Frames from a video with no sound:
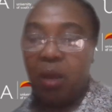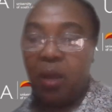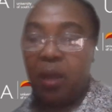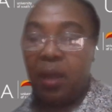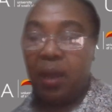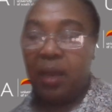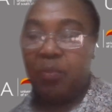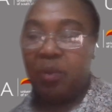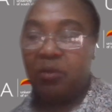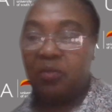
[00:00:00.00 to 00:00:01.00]
Hi,
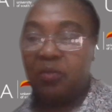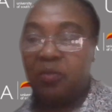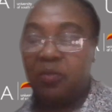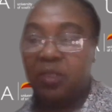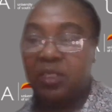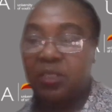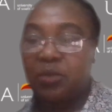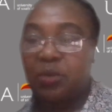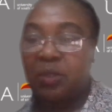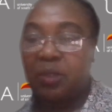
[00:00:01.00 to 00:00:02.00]
Prof.
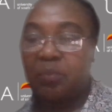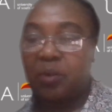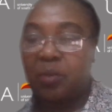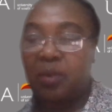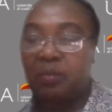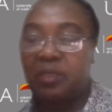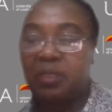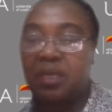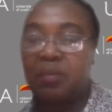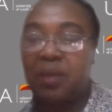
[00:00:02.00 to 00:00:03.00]
Just on the problem
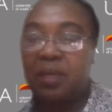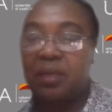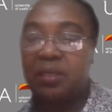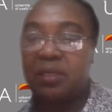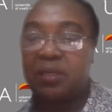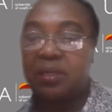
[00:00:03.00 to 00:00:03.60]
statement,